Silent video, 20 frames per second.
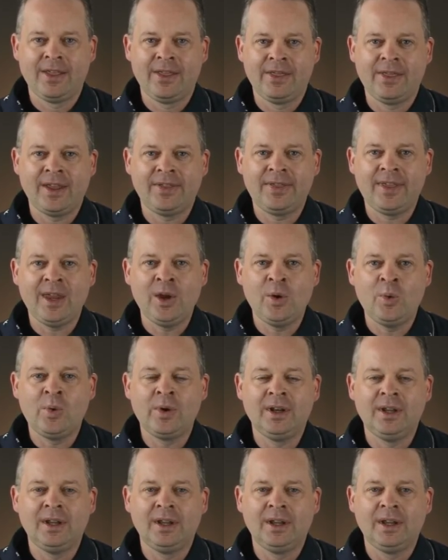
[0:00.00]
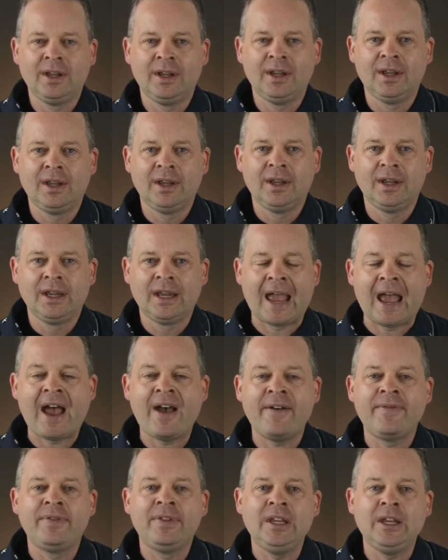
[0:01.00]
that they would
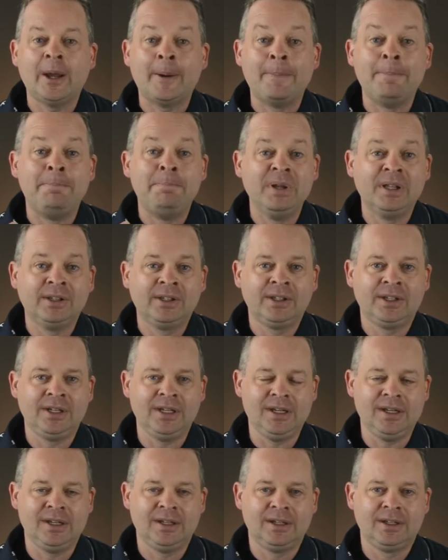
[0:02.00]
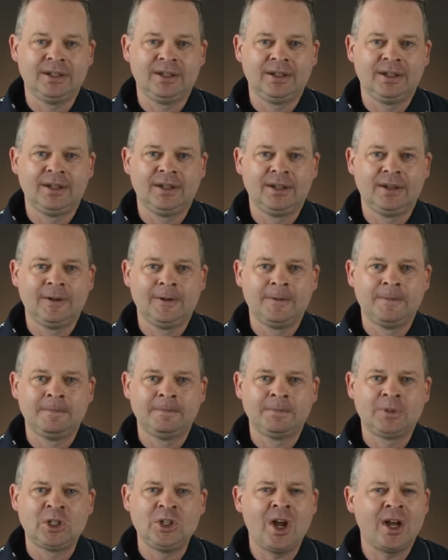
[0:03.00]
have the ability
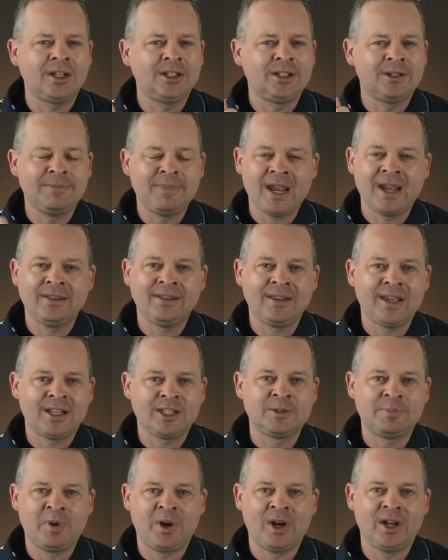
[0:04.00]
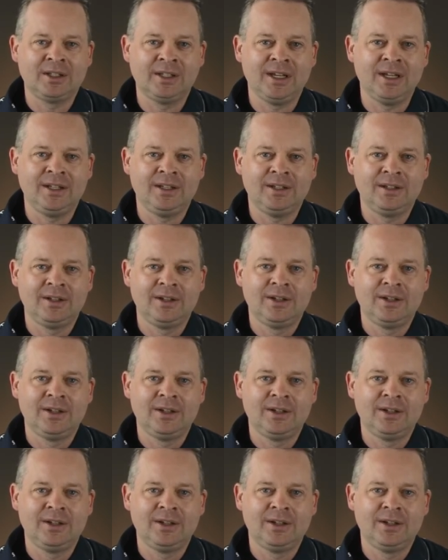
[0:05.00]
to not demand that spotlight,